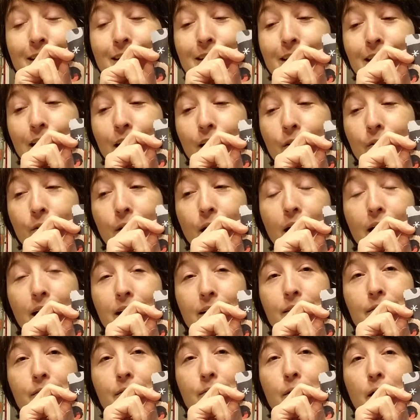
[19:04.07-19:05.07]
So
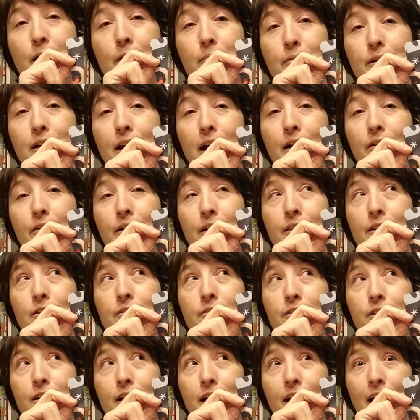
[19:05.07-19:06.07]
I'm hoping I'll get
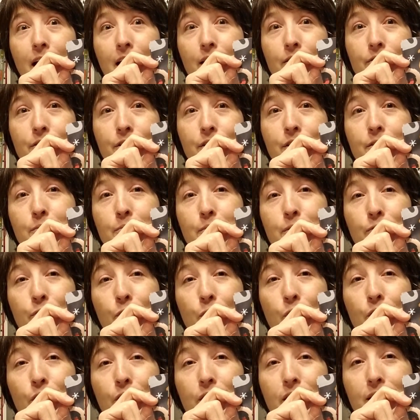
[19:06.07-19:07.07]
those cut out too
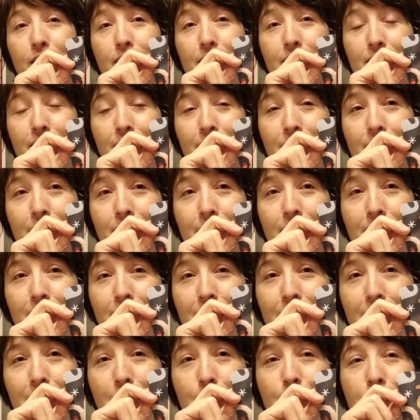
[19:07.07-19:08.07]
before
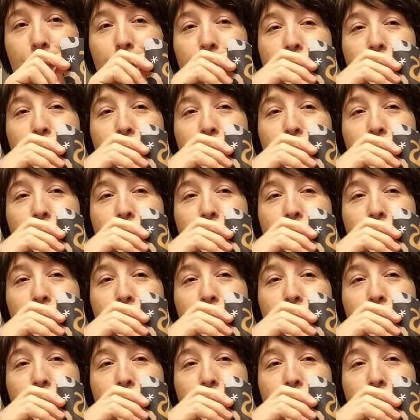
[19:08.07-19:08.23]
and get them in the